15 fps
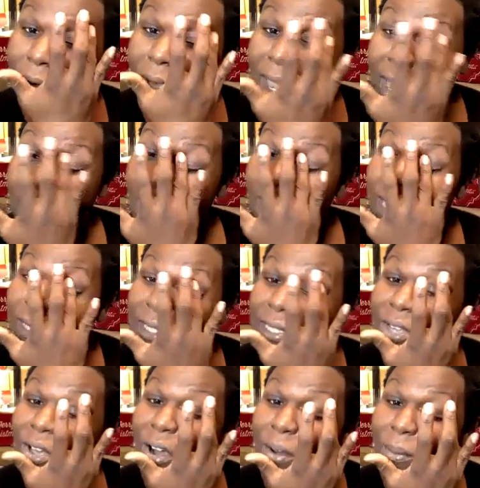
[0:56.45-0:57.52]
and
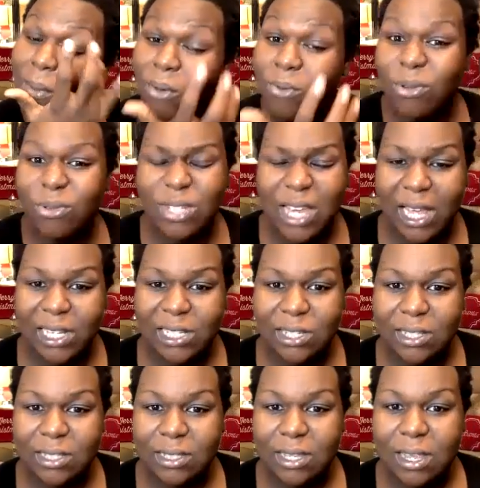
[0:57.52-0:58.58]
just hormonal
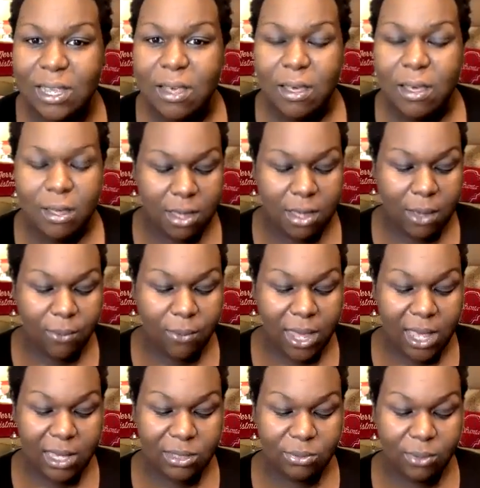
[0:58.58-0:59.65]
changes.
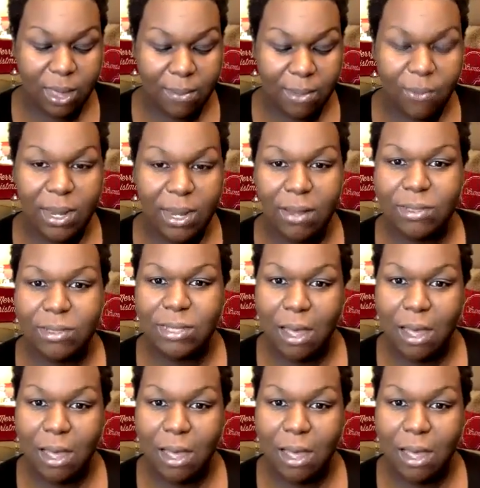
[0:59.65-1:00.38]
We as women, we don't